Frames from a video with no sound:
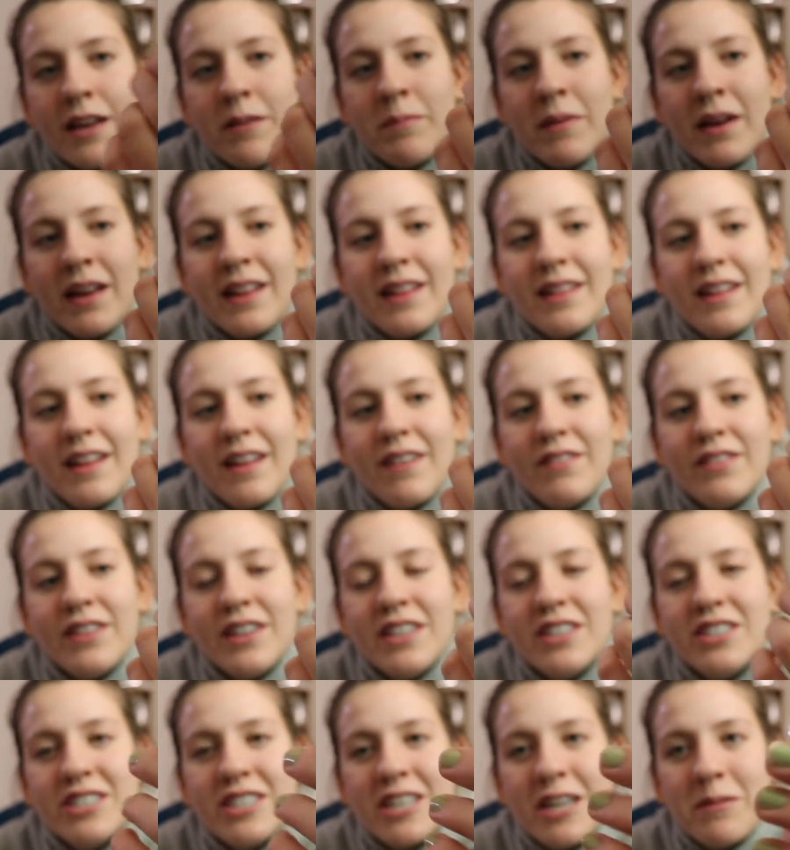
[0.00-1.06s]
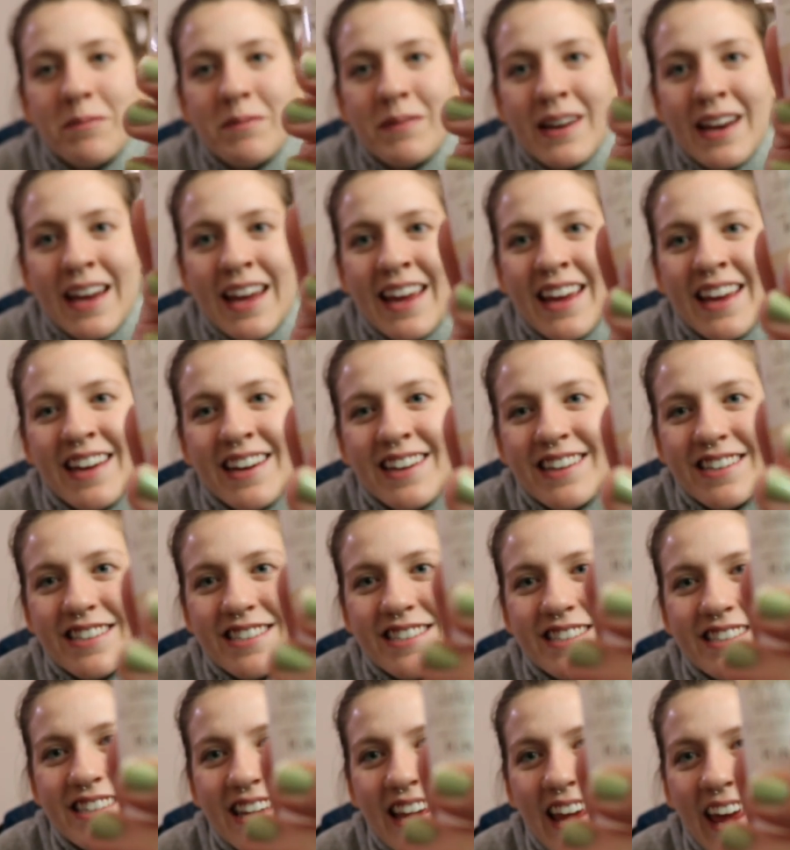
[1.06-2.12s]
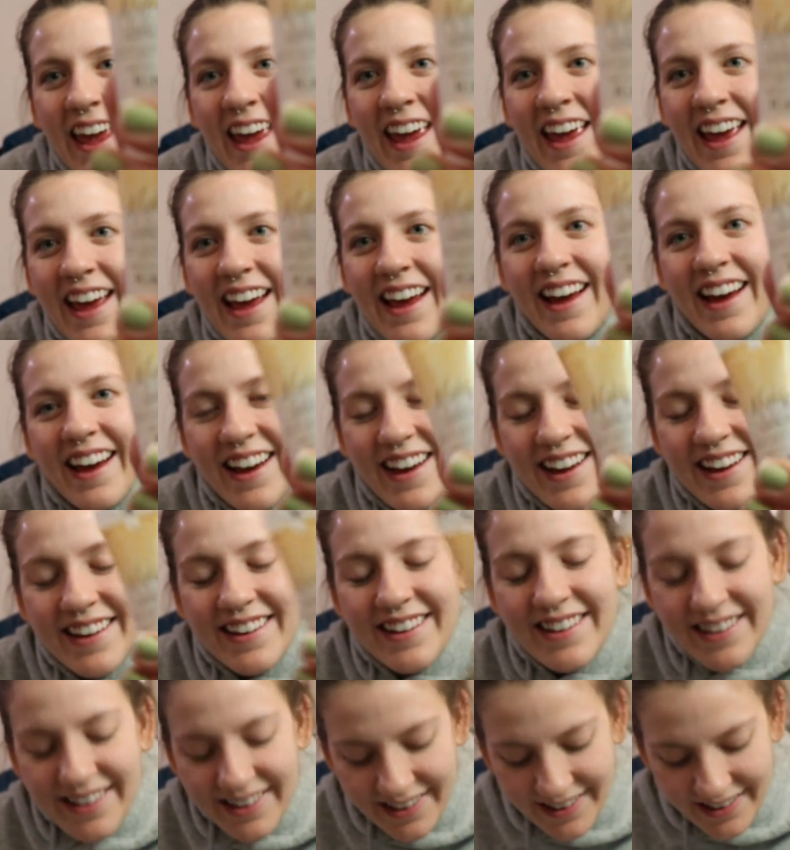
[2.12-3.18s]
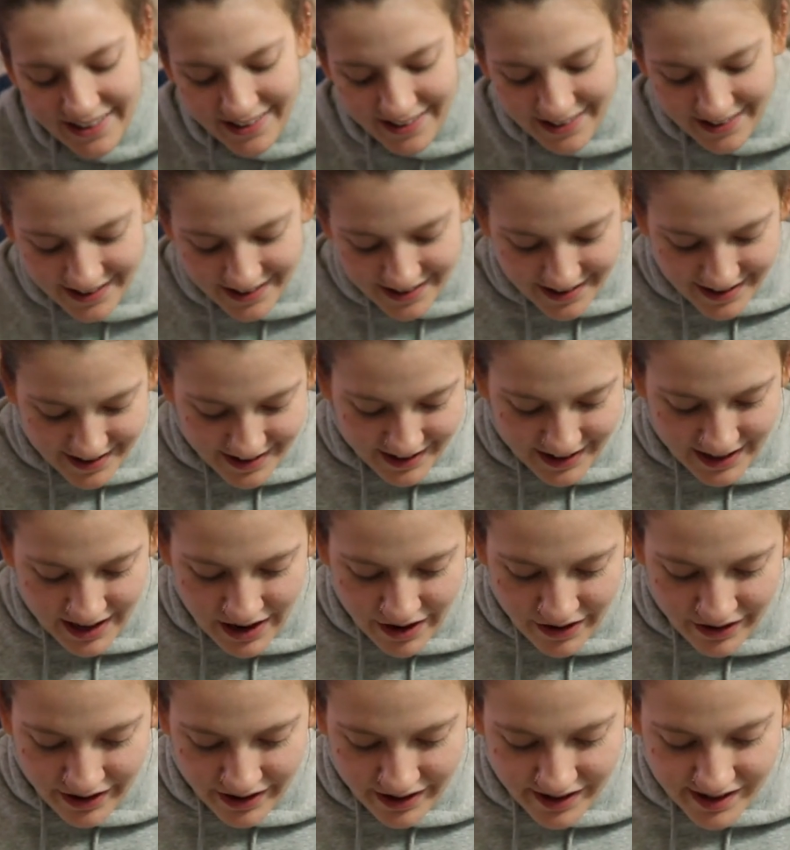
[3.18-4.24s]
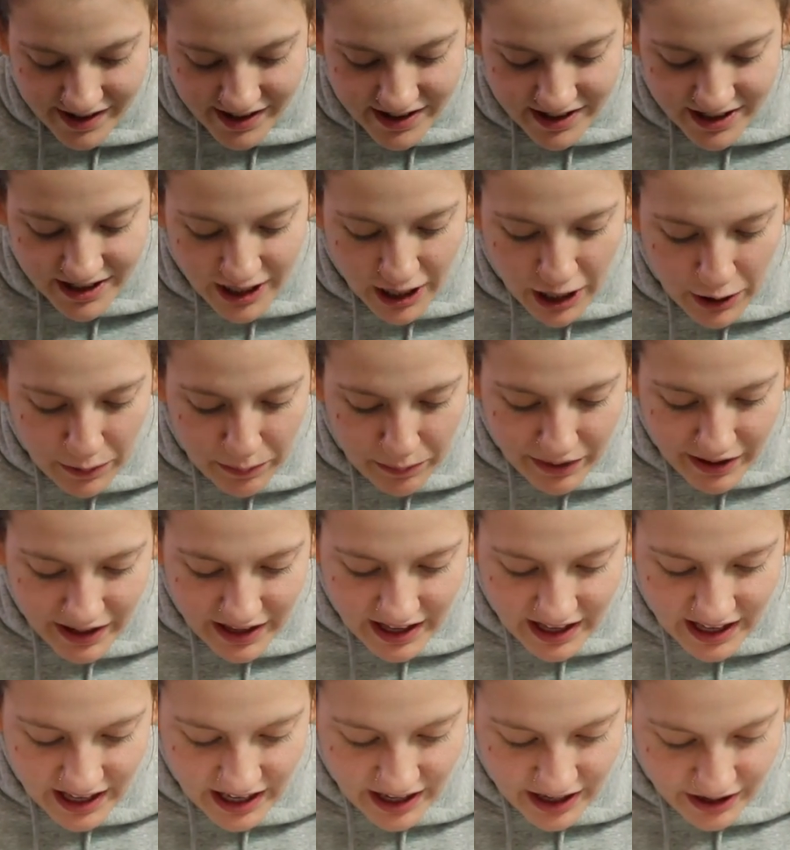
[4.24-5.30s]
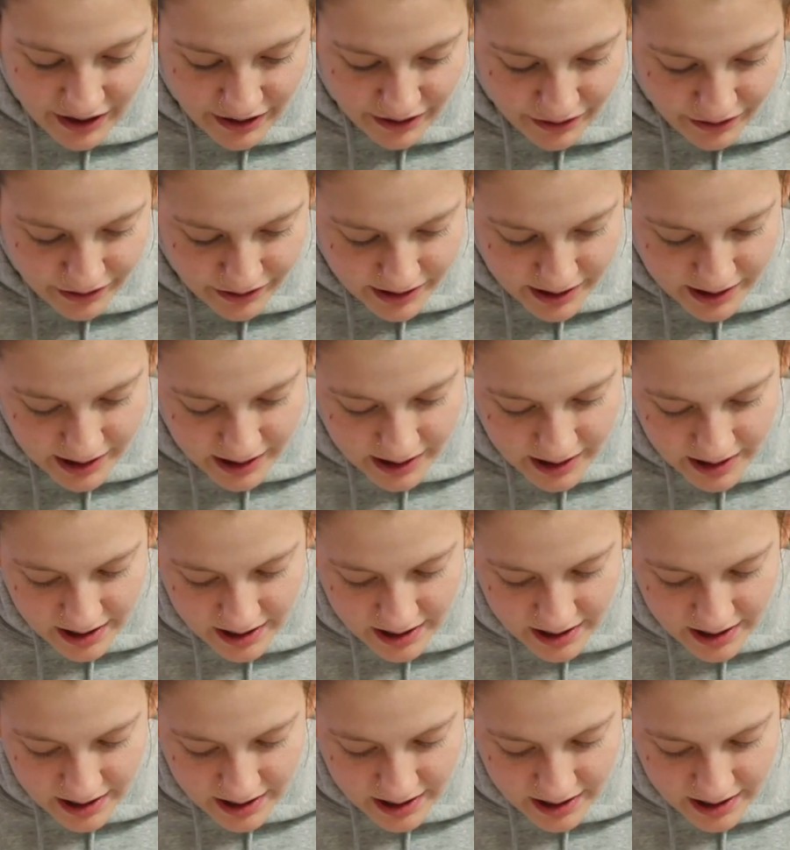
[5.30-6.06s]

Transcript: at my lovely chip nails, yeah. I know, they're super cute.